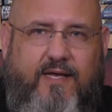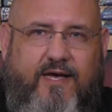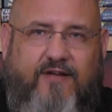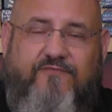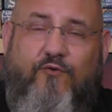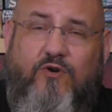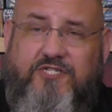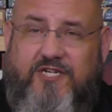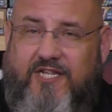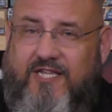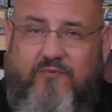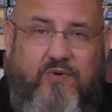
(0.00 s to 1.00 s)

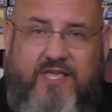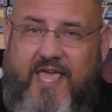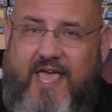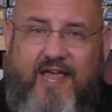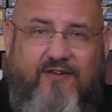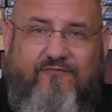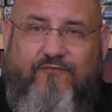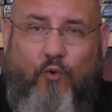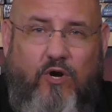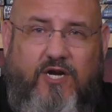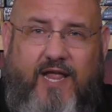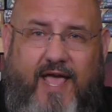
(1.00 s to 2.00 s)
Unfortunately, we can't
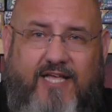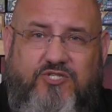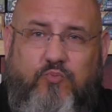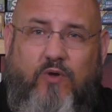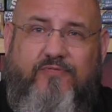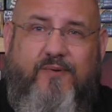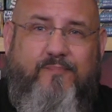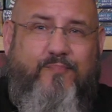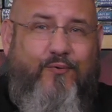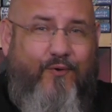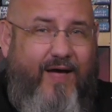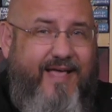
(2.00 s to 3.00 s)
forecast what the
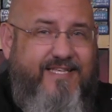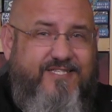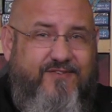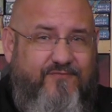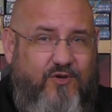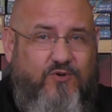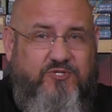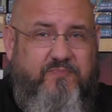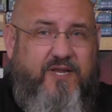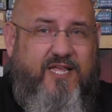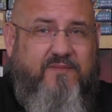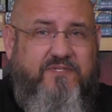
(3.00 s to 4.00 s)
price of those
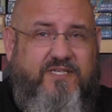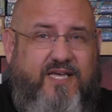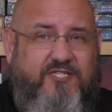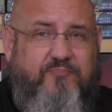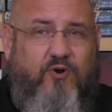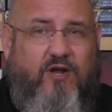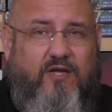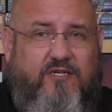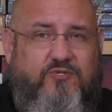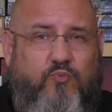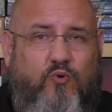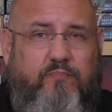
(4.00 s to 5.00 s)
medium-sized
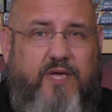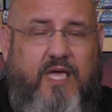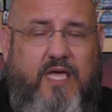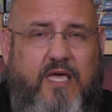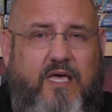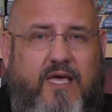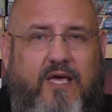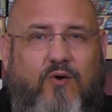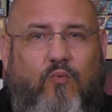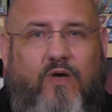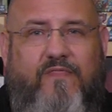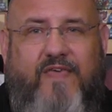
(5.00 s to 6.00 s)
products will be,
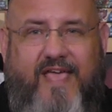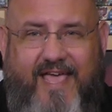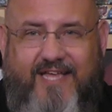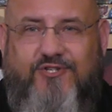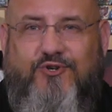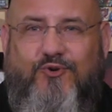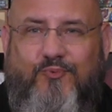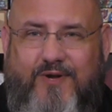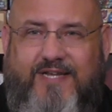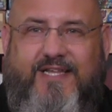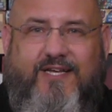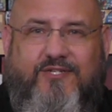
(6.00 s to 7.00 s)
when they enter
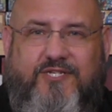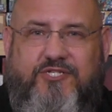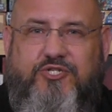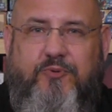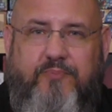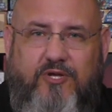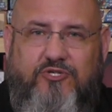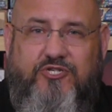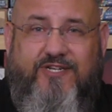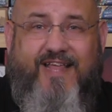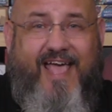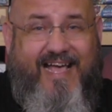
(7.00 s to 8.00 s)
retail
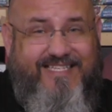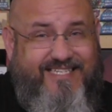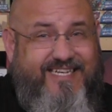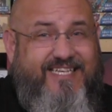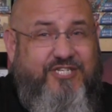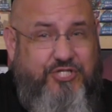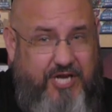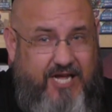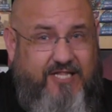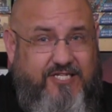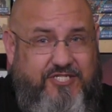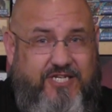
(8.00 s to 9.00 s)
distribution, as it is
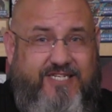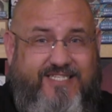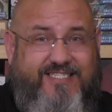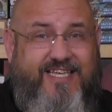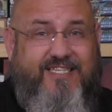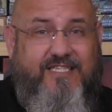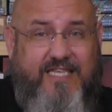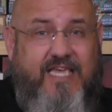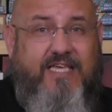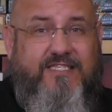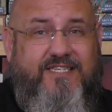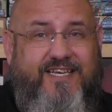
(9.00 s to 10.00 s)
challenging, to say the
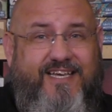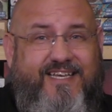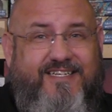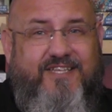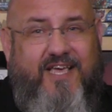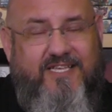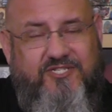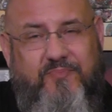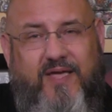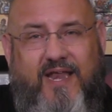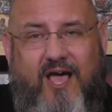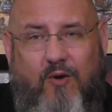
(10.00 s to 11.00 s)
least, to
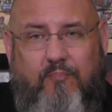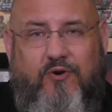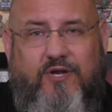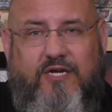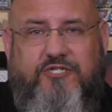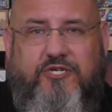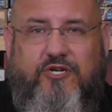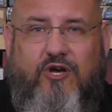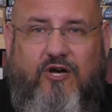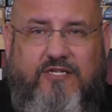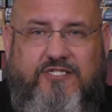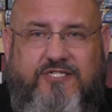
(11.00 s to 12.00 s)
estimate how production
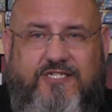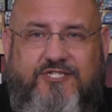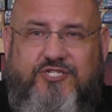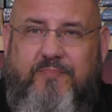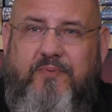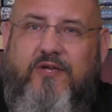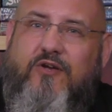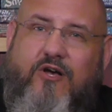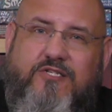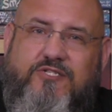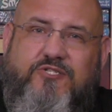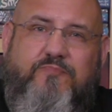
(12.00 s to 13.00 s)
costs and shipping
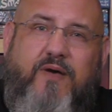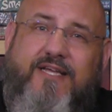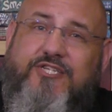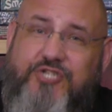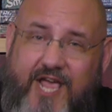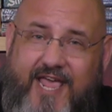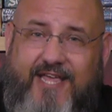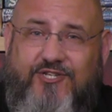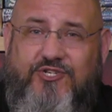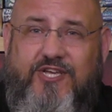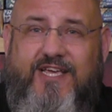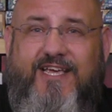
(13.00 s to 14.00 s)
costs might
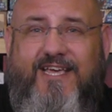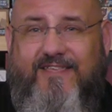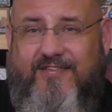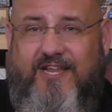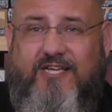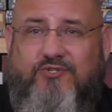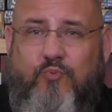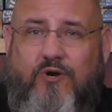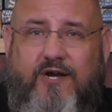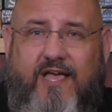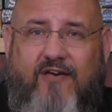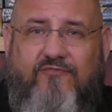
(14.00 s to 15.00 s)
change in the next
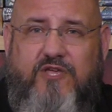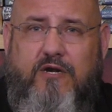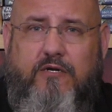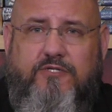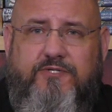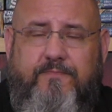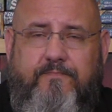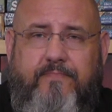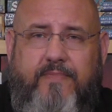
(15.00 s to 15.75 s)
one and a half years.